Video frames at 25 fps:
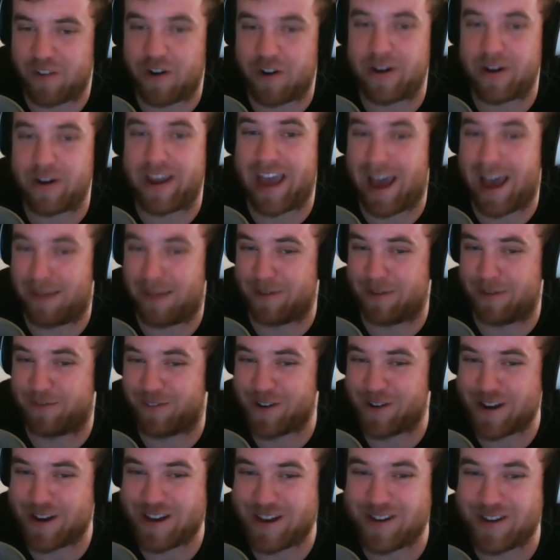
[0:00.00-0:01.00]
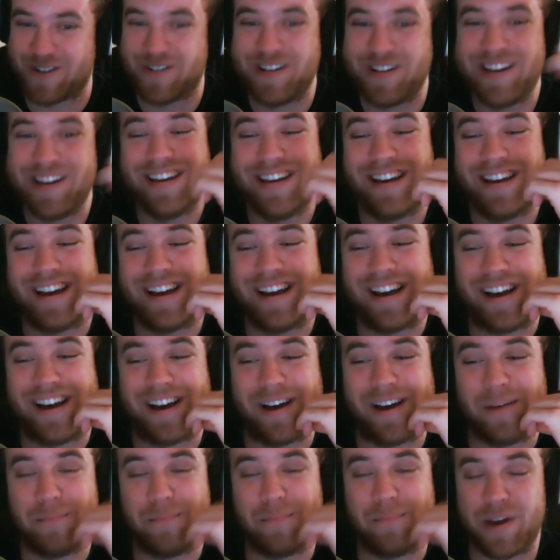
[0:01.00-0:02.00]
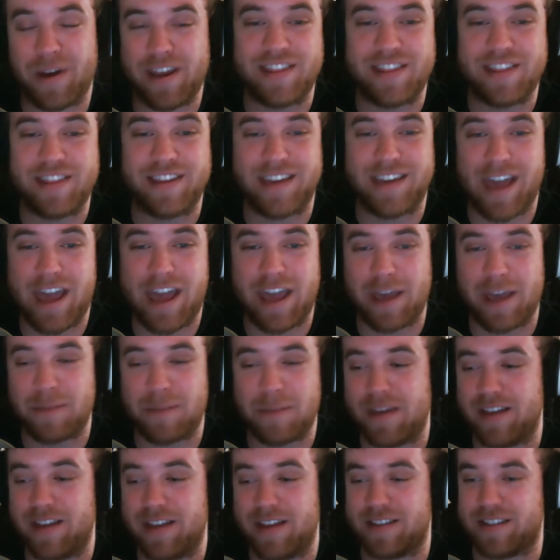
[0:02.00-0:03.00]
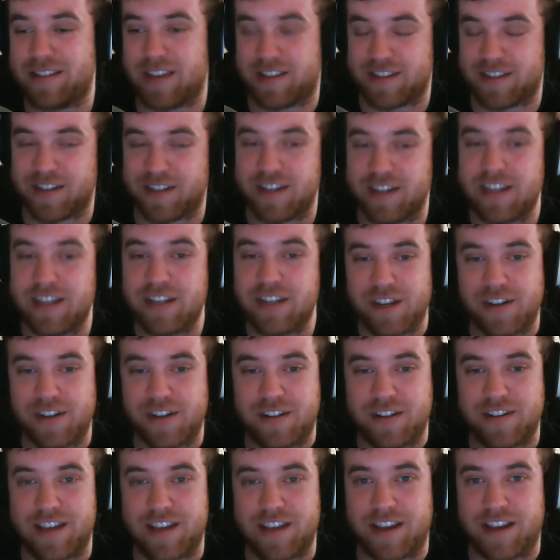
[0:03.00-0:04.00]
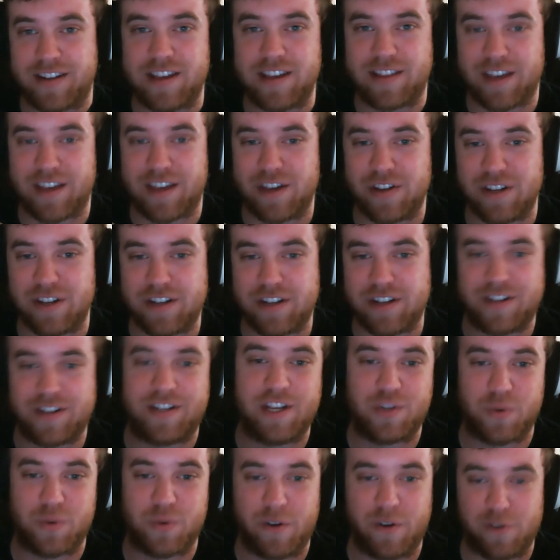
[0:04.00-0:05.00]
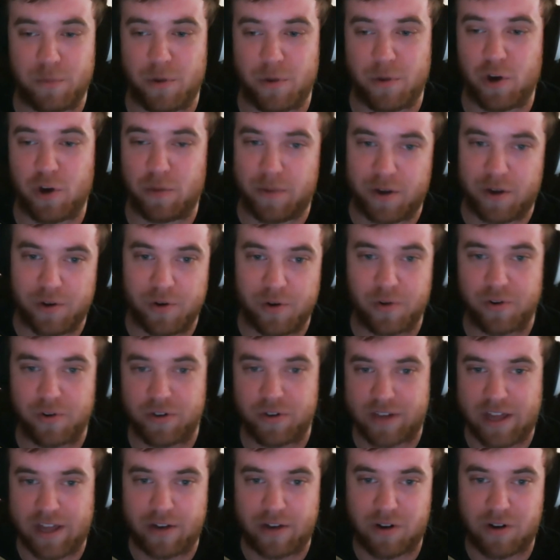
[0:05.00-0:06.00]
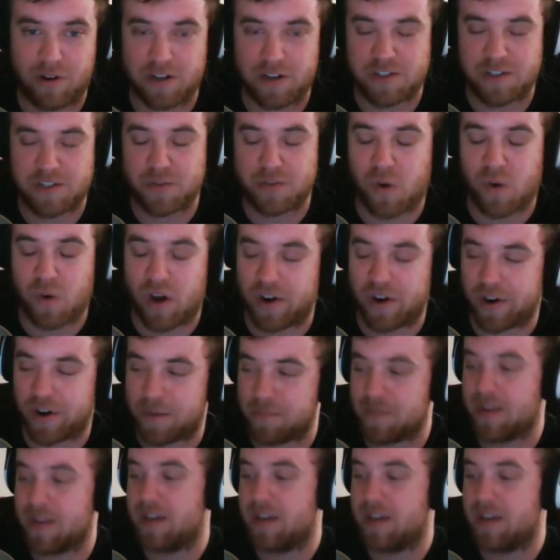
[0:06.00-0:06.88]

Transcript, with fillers: happy for you. Uh, but in the game, it's it's a needed technique that you need to teach one of your Pokemon in order to get across the water.